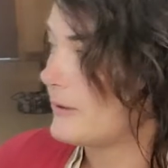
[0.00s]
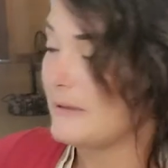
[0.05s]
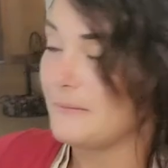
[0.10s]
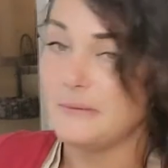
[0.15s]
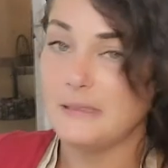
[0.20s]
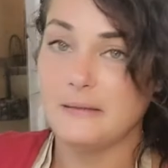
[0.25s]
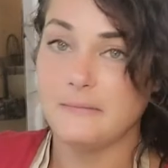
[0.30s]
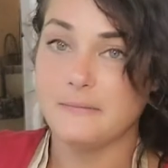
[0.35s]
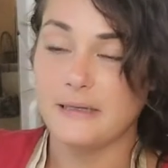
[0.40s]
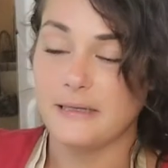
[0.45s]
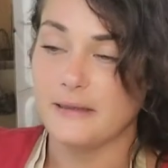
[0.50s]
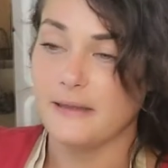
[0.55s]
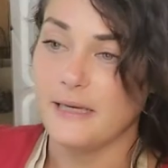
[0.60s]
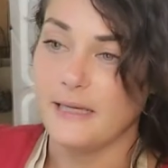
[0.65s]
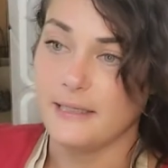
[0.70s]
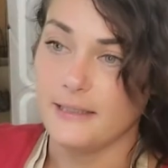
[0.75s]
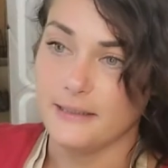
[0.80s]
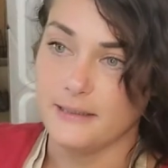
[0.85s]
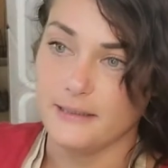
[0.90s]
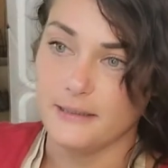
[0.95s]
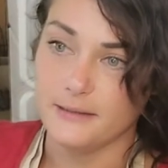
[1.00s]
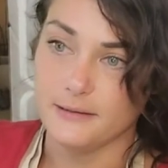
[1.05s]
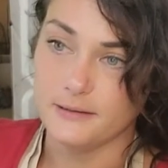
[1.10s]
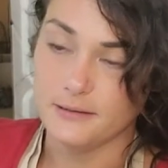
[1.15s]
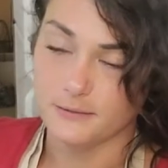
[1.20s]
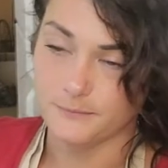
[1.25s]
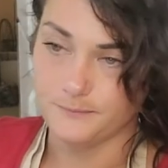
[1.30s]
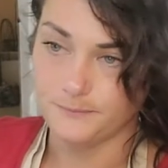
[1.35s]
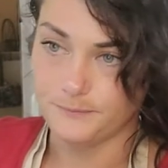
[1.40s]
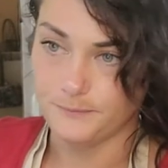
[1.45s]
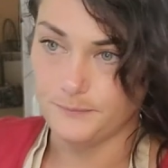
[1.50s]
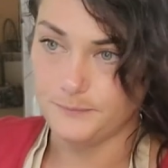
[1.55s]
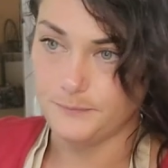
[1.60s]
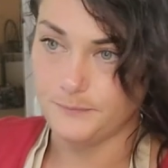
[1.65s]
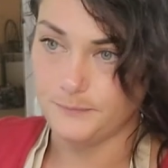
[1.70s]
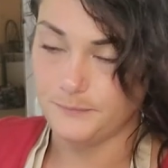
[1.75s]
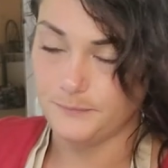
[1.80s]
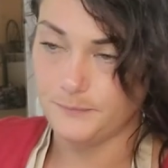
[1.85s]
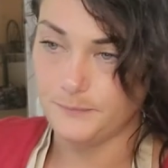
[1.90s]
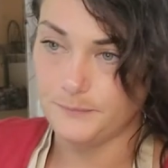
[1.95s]
I mean by that is
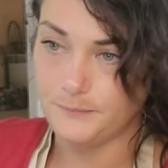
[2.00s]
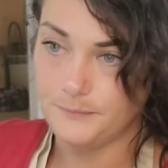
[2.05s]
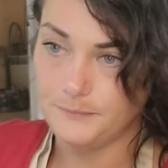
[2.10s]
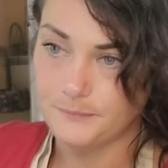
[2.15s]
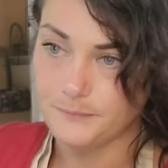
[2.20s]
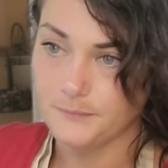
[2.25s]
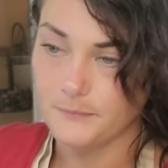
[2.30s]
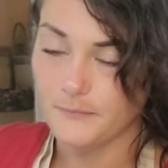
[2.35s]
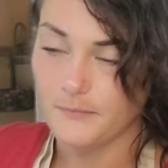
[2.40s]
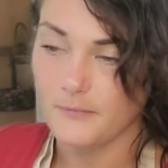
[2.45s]
2